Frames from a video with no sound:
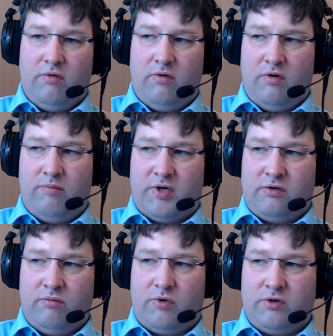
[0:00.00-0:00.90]

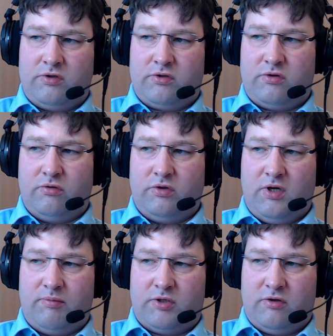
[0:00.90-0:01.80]
But you want
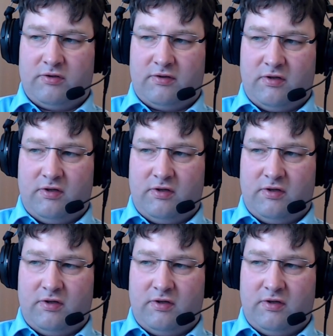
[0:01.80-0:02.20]
to because